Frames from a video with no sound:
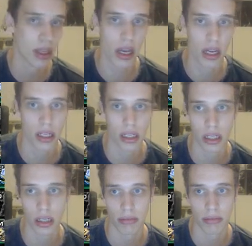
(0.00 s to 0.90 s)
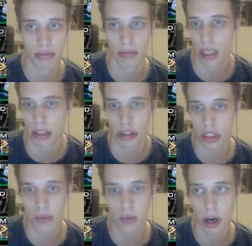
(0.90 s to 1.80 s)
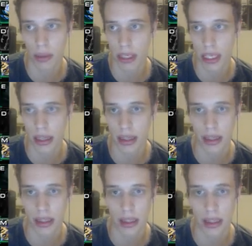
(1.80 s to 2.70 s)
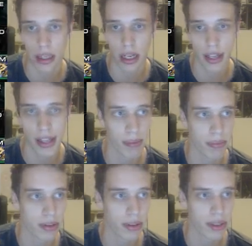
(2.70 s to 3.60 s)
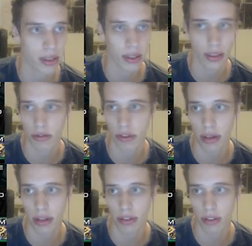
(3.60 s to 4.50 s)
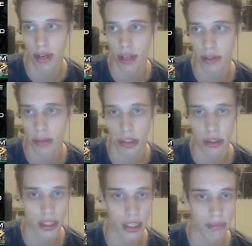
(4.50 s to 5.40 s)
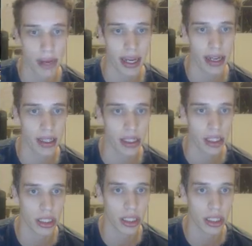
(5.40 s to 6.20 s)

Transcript: And just keep warping in. Adept. Round after round. Make sure to get pylons.